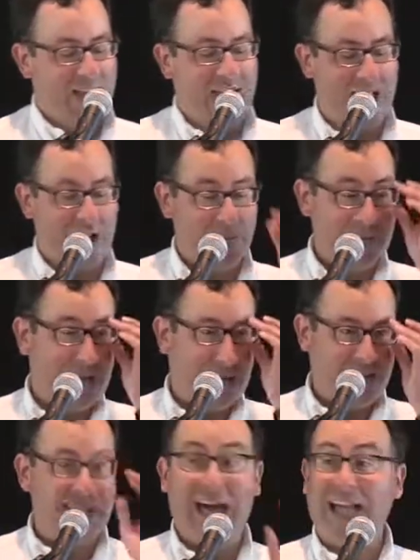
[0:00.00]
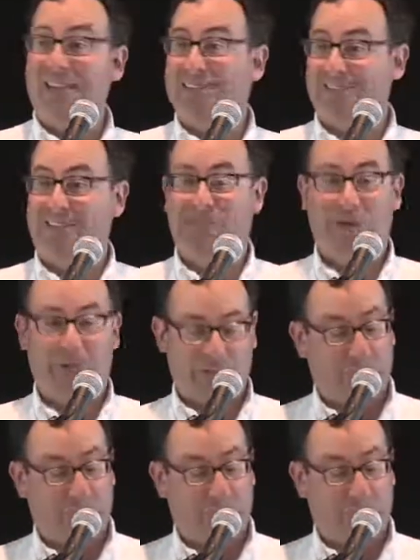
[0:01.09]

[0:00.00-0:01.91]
um, an analysis of whether a